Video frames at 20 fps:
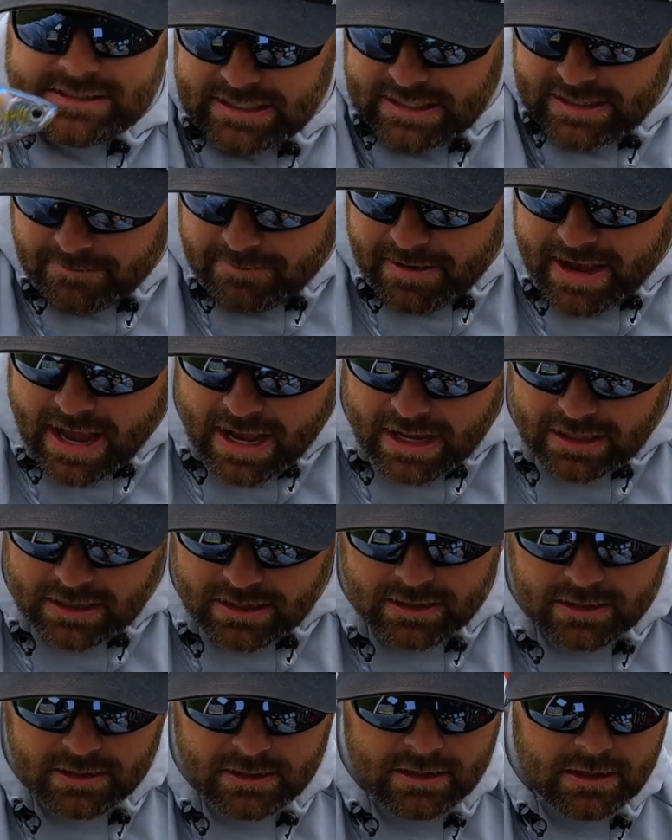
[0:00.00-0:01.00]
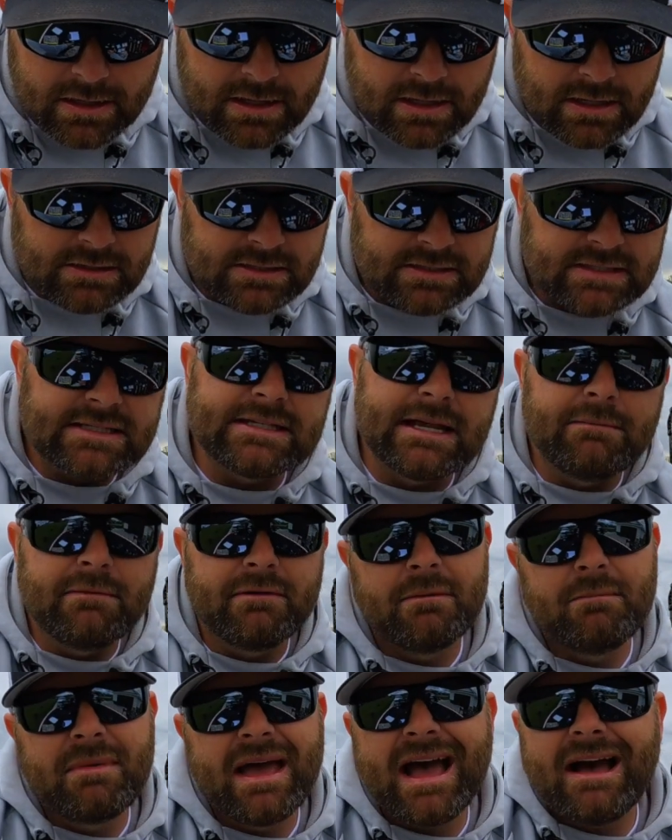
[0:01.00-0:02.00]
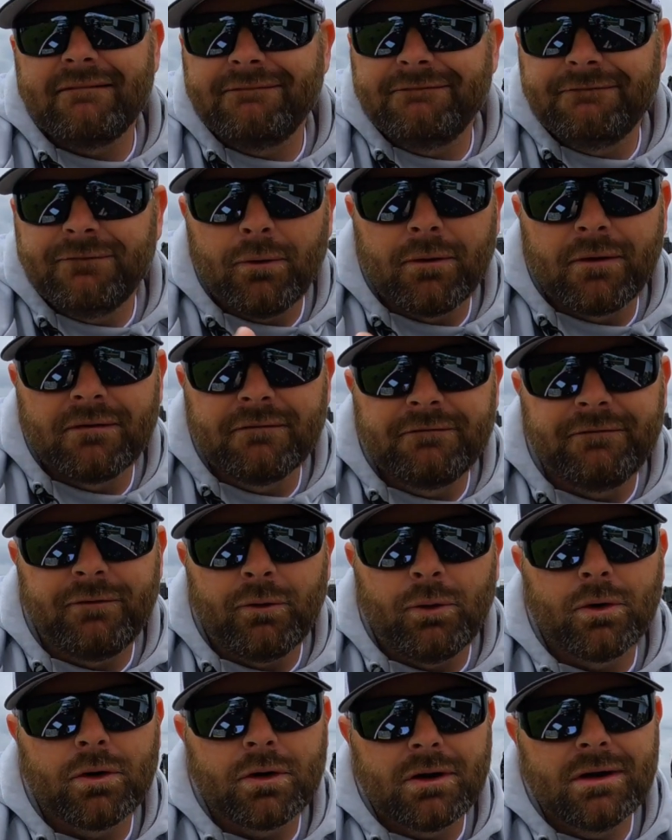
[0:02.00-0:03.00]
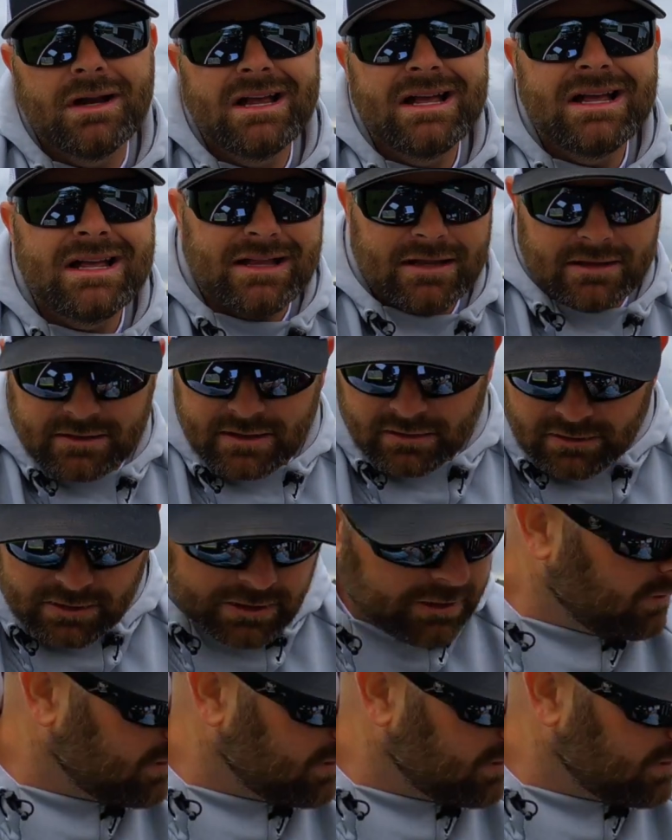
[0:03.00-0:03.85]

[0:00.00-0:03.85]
in the back. Some of them have 4 and 4. The little